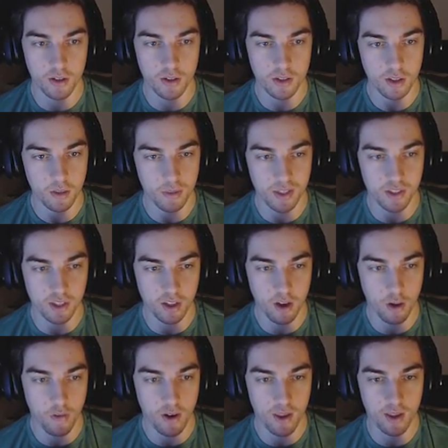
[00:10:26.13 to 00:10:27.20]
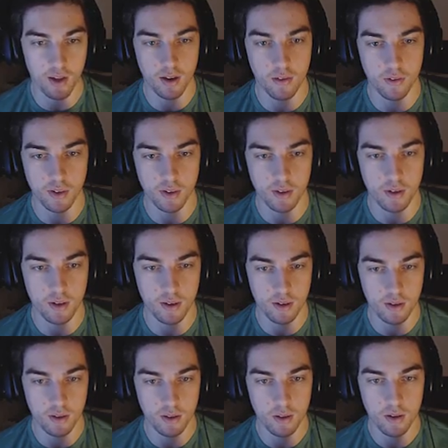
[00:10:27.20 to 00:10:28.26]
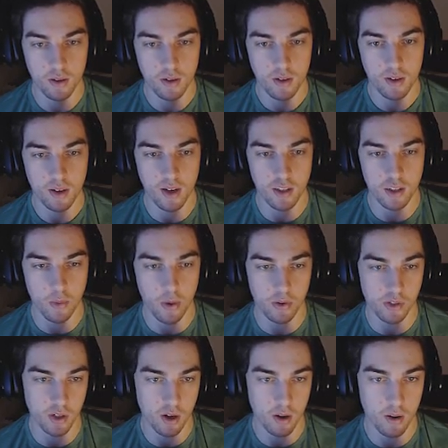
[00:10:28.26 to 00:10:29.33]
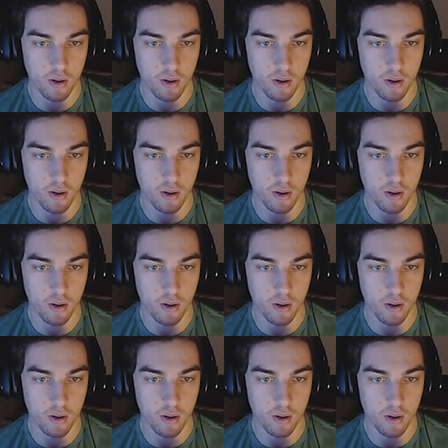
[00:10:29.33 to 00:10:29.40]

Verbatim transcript: It's the only place to go, really, other than... Yeah, there's nowhere else to go.